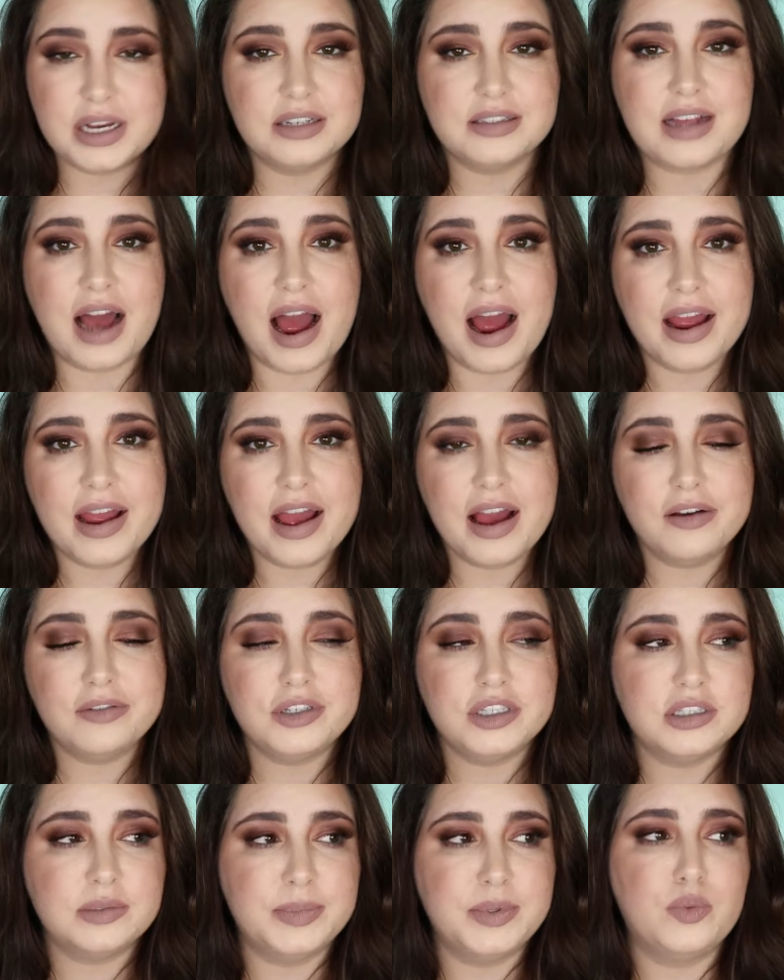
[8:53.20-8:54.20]
because I
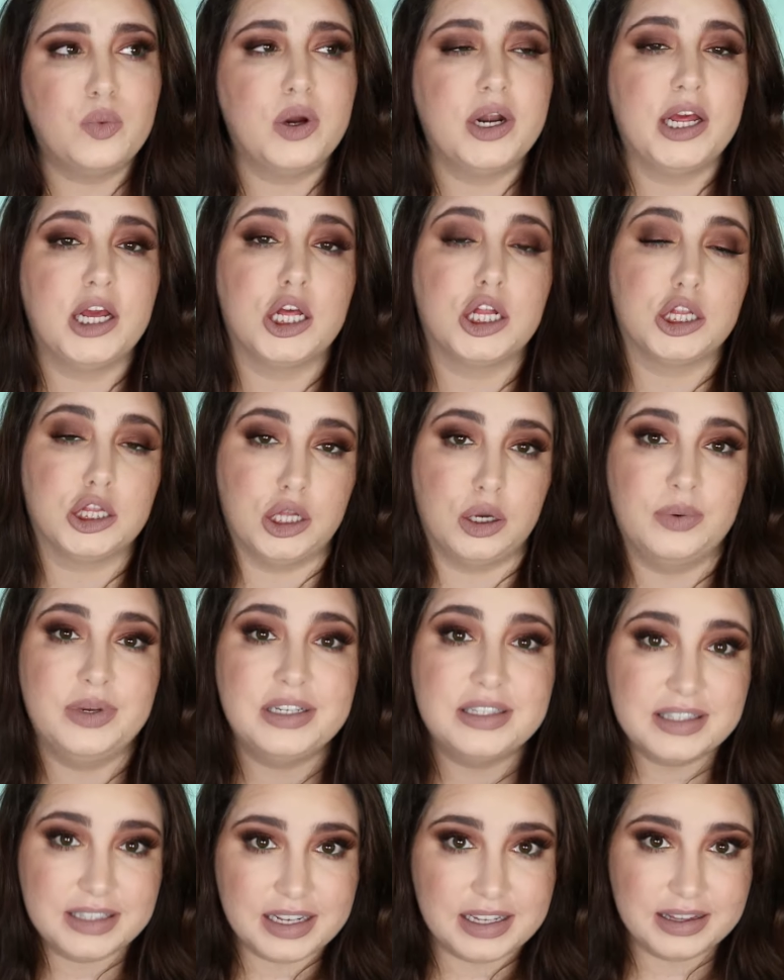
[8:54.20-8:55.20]
have just been wanting
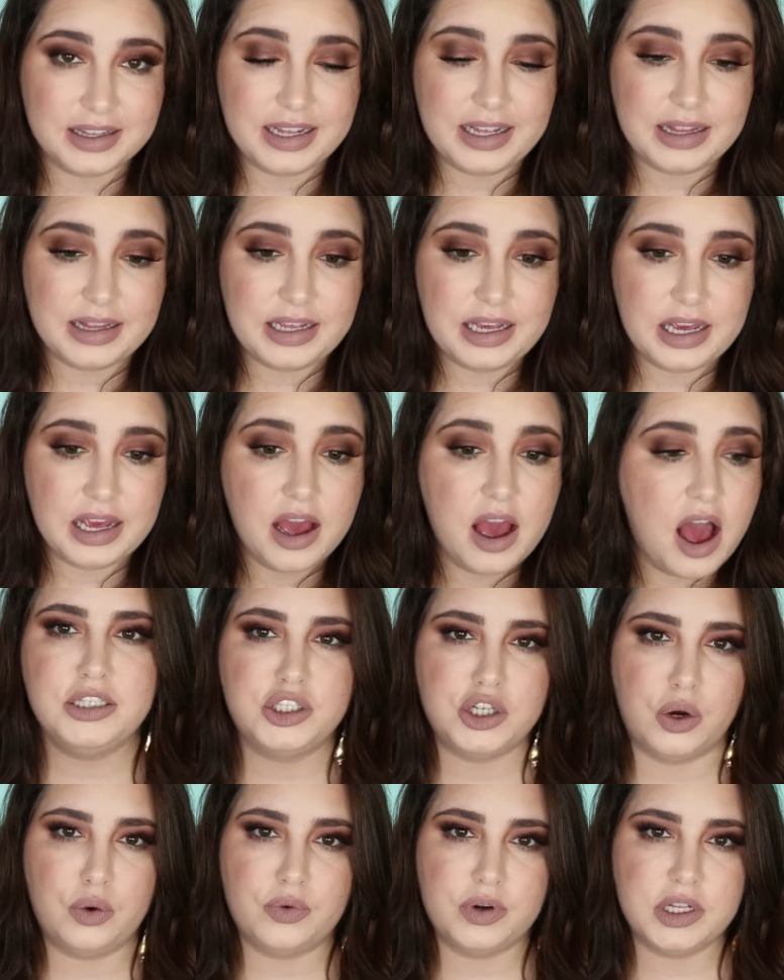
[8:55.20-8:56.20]
glowy skin lately. I
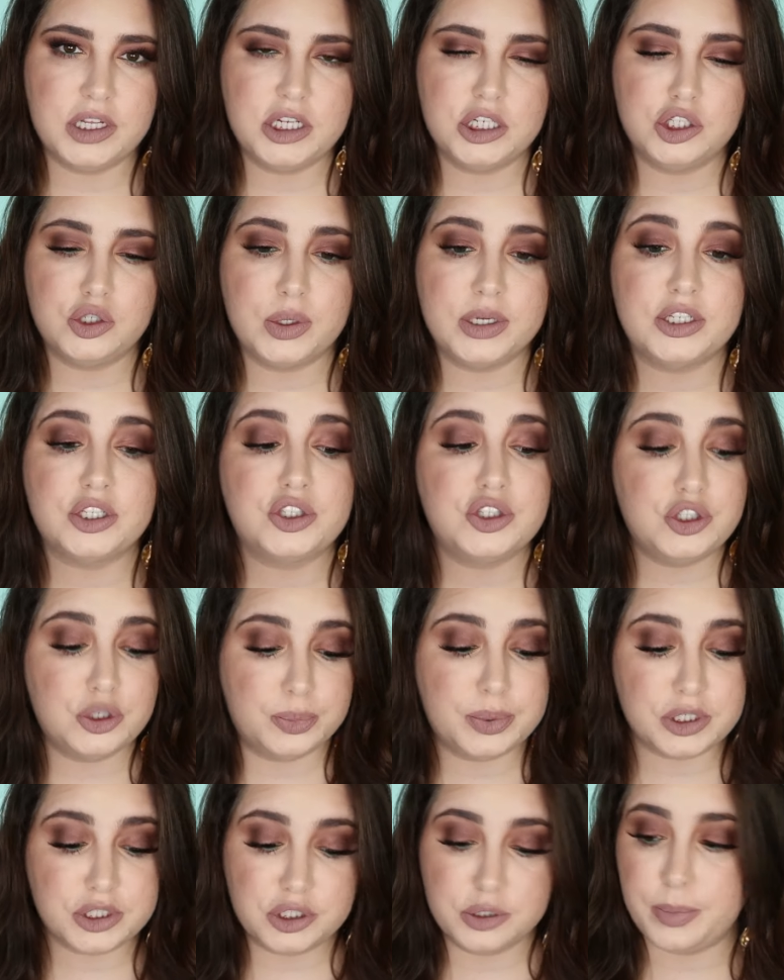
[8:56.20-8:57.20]
don't really enjoy
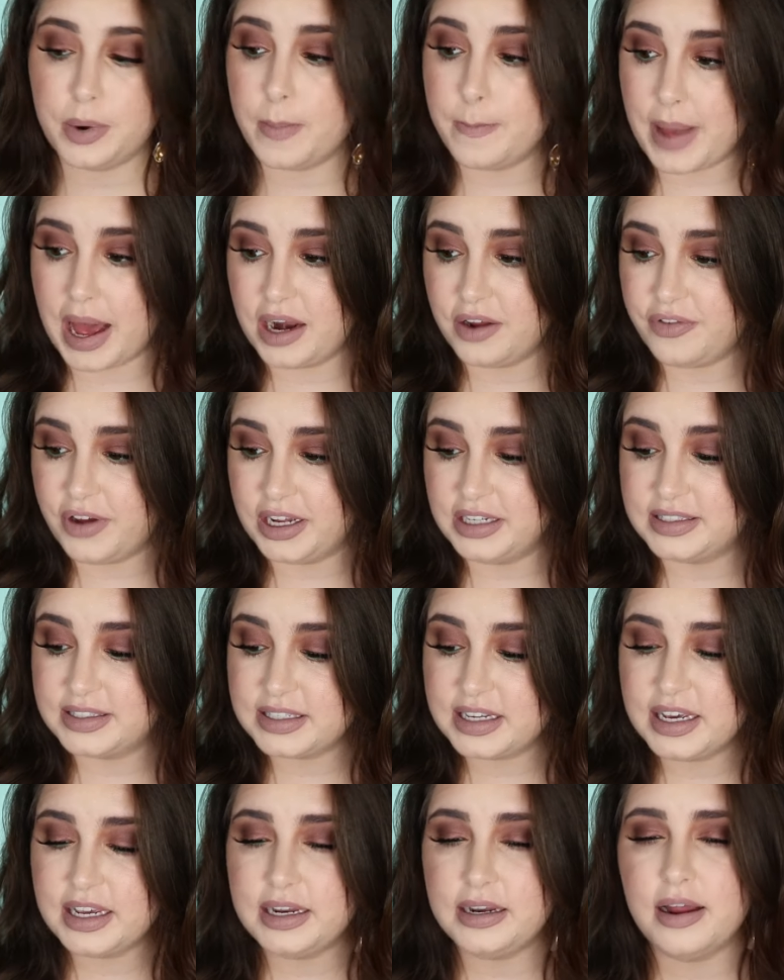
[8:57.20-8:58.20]
super, super mattified
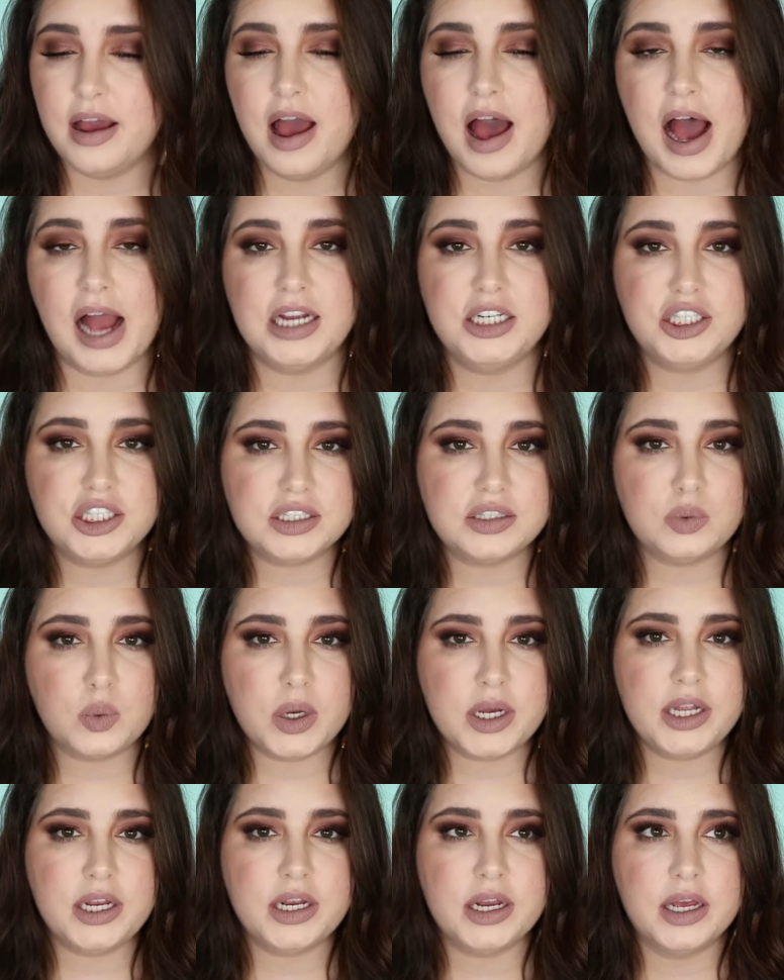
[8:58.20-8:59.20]
skin. I just
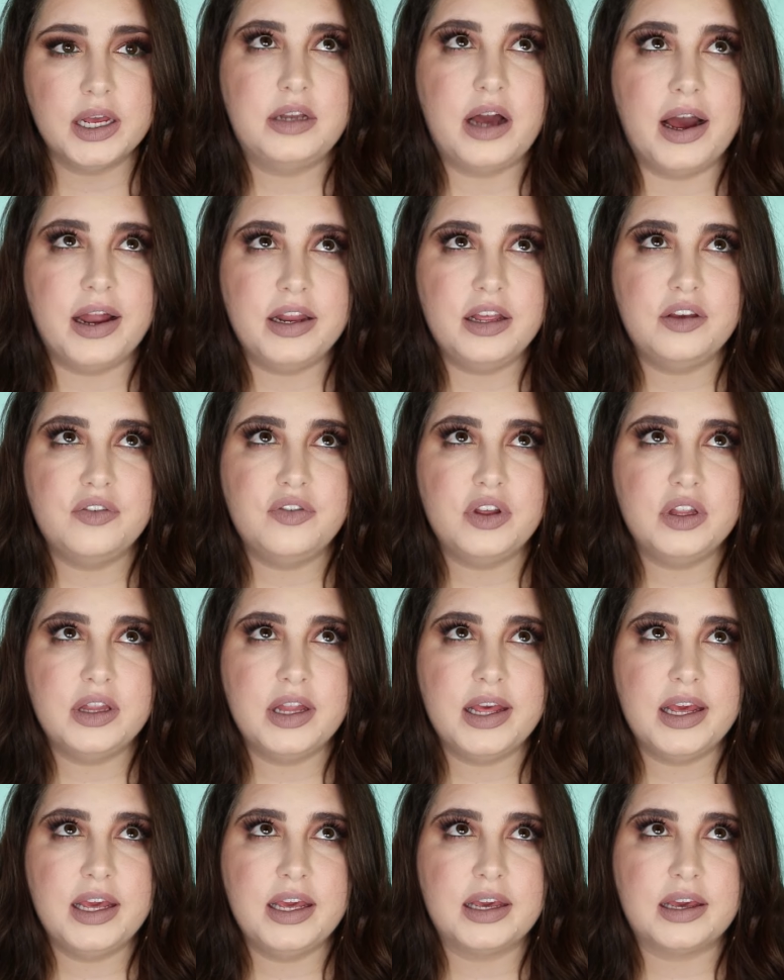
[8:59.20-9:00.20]
want not even
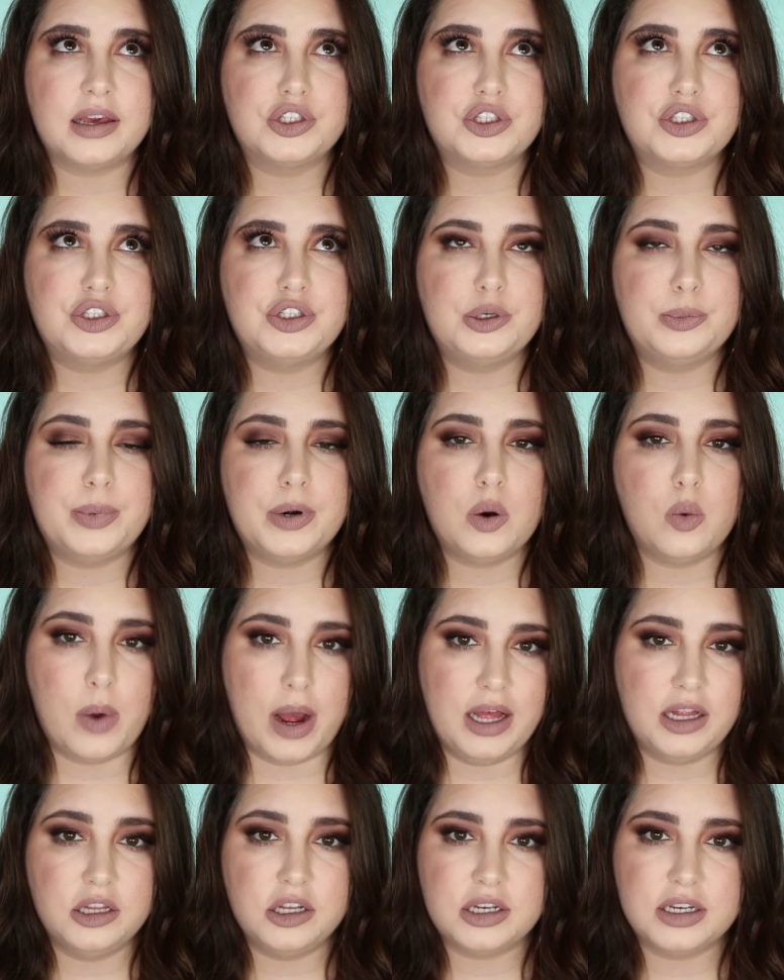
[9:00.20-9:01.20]
like super
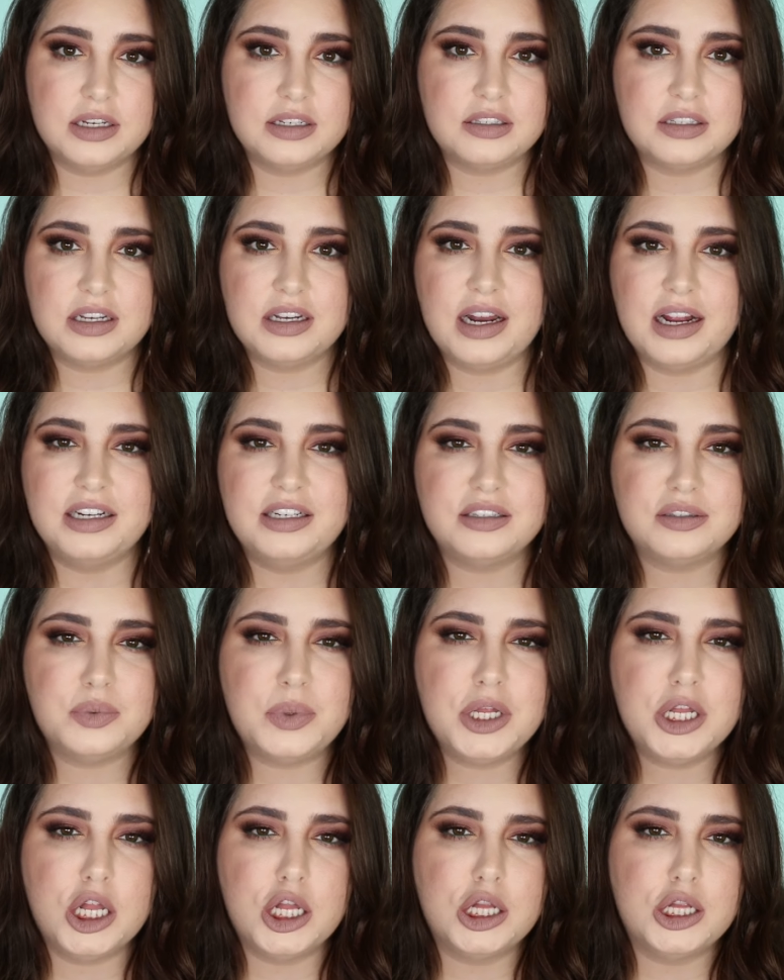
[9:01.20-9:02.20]
wet looking skin. I just
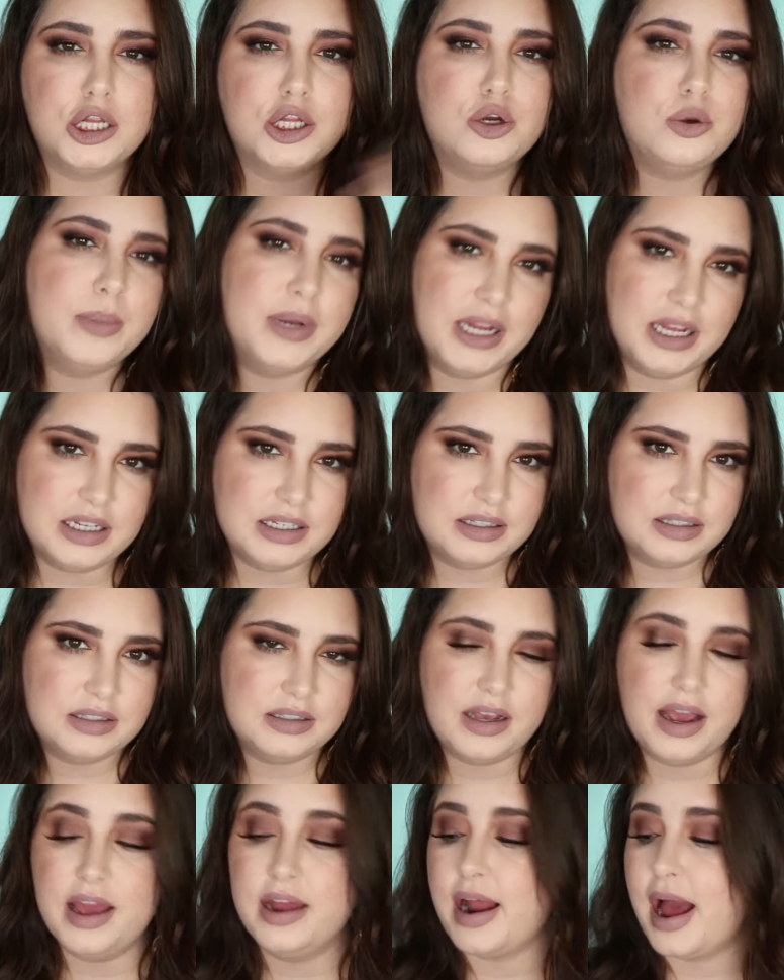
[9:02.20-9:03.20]
want
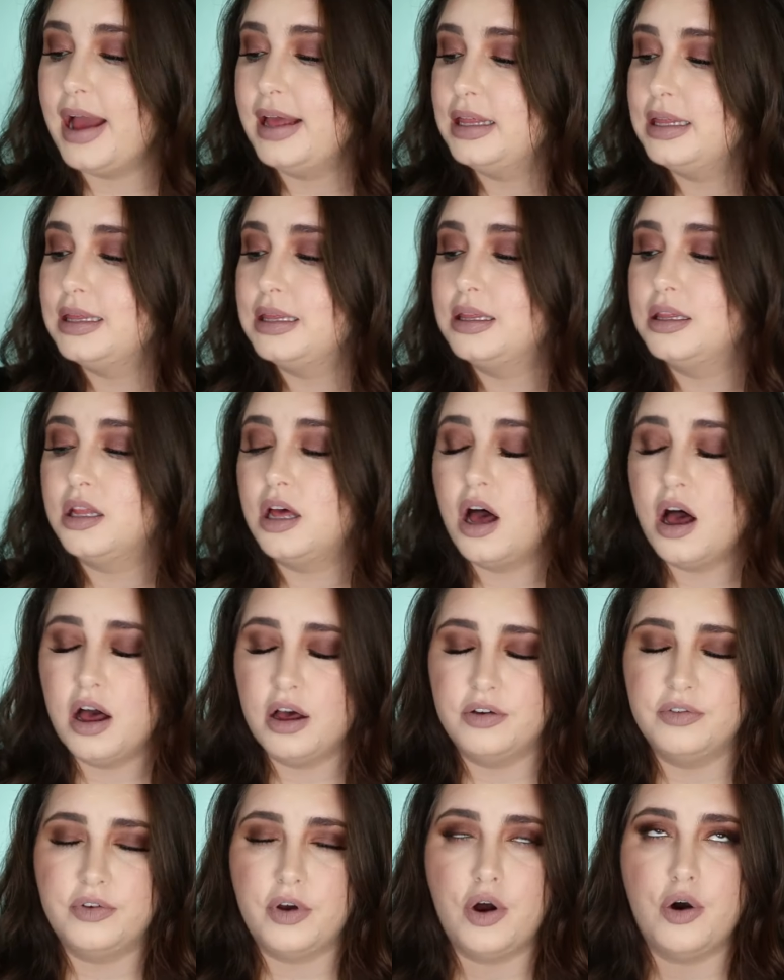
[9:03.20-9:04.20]
luminous, and I
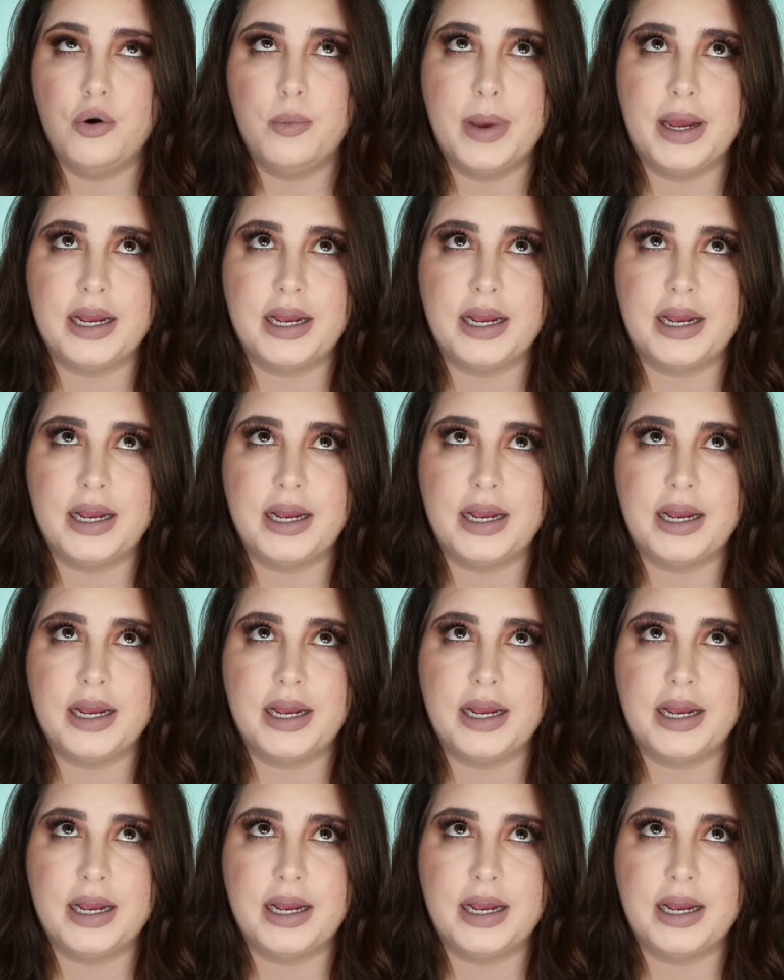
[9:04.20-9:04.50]
love, oh